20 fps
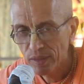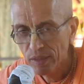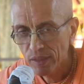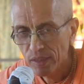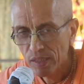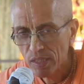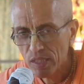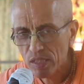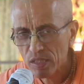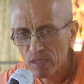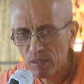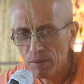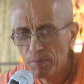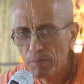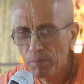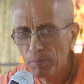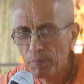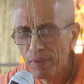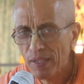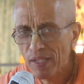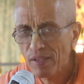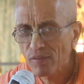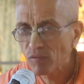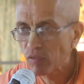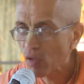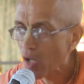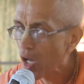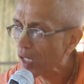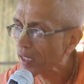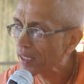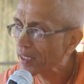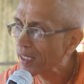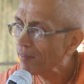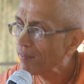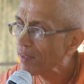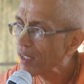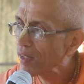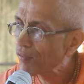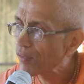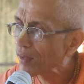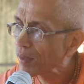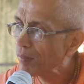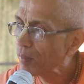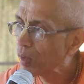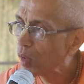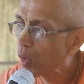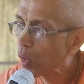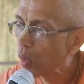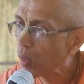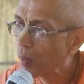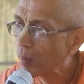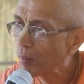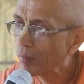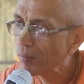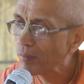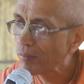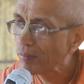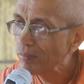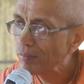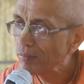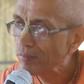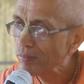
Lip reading: he simply walked away from home,